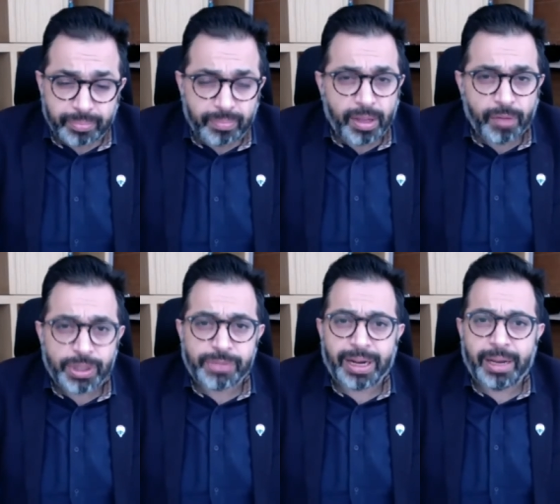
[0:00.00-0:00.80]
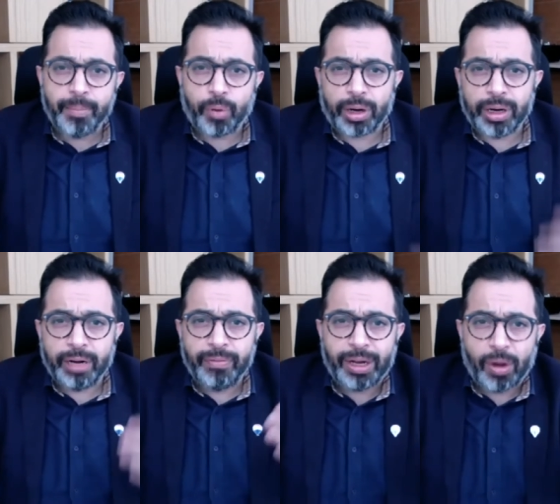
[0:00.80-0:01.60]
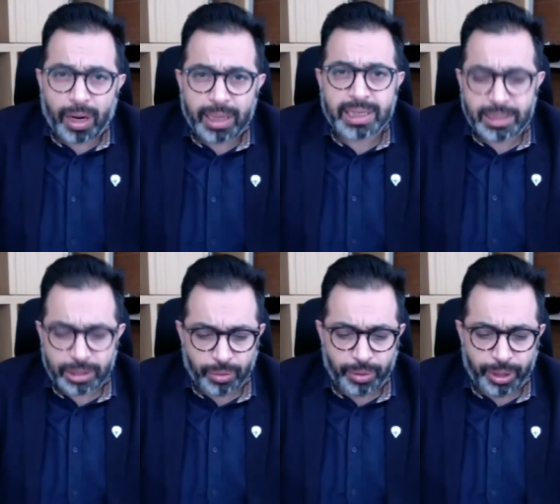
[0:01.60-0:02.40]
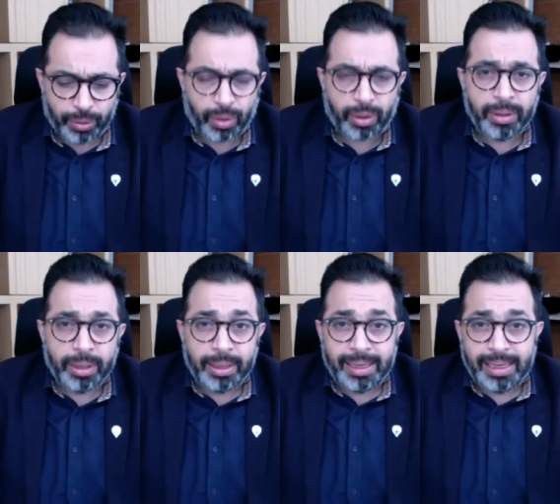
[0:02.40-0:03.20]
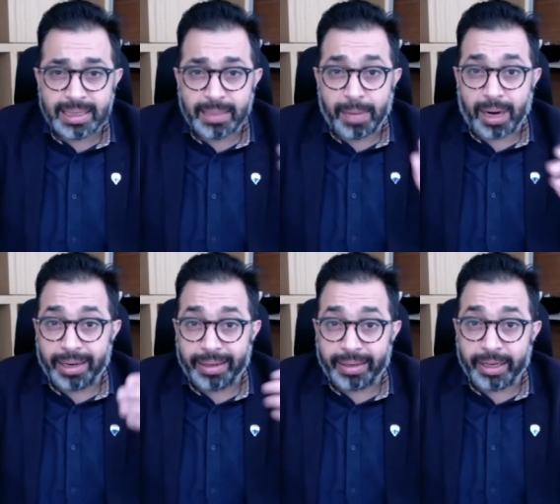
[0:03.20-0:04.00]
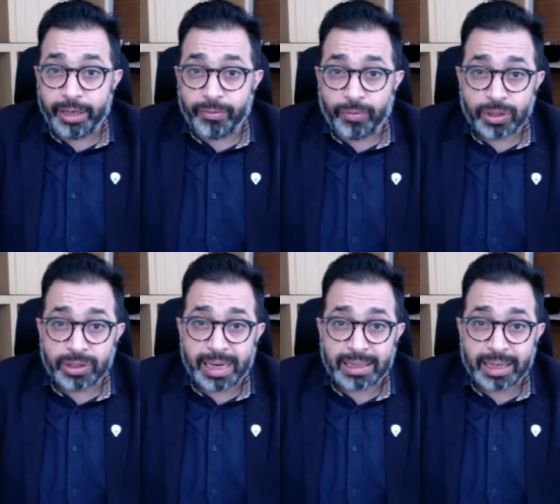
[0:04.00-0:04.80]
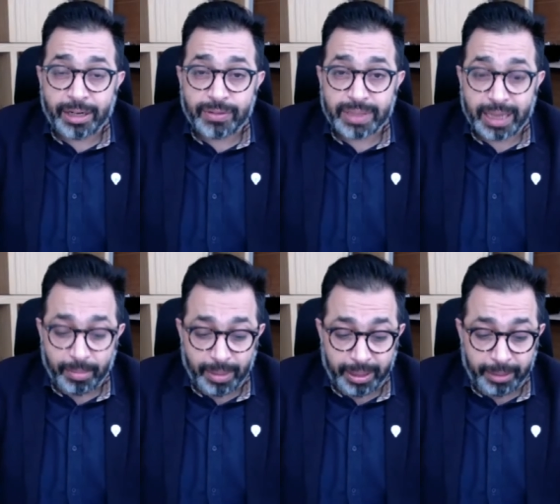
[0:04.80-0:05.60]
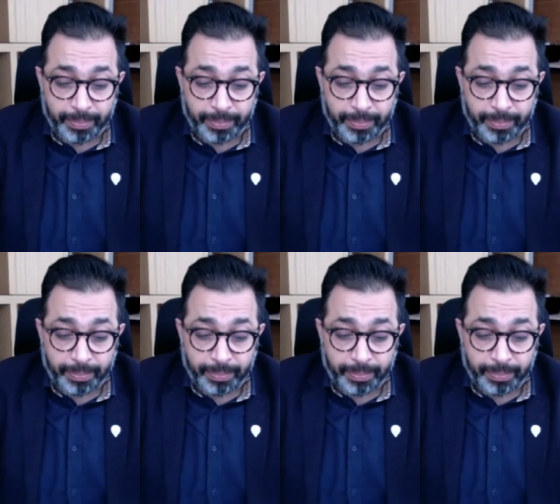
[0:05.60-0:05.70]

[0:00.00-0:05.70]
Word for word: which is very important and very honest answer you need to talk is the market ready for that kind of scalability